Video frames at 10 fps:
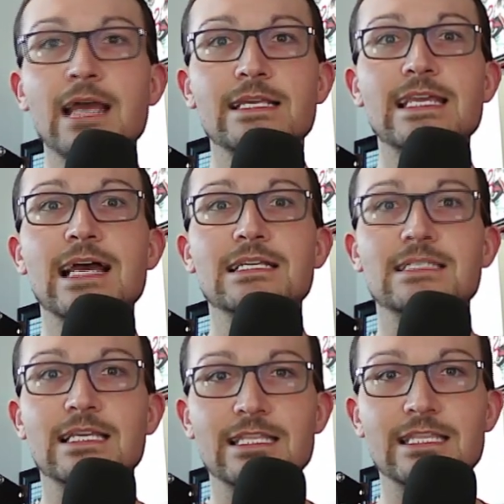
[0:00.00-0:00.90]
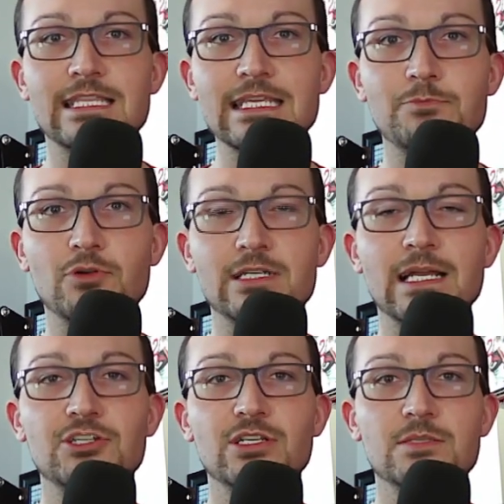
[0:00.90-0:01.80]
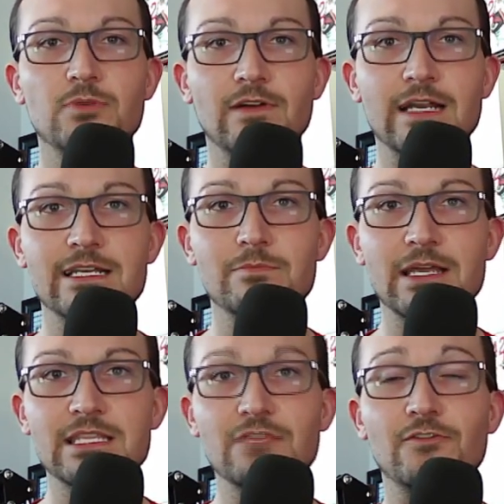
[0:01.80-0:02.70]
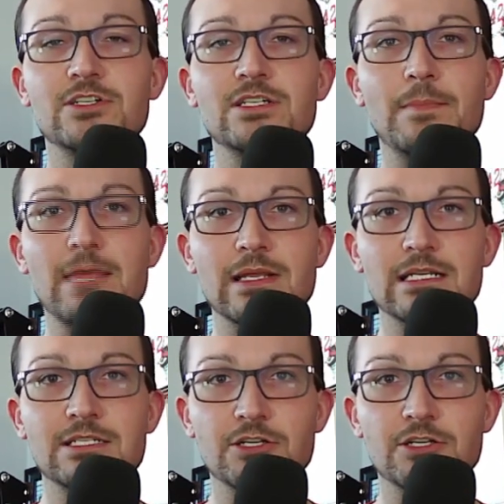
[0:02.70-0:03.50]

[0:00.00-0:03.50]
Yes, the protections provided by the First Amendment,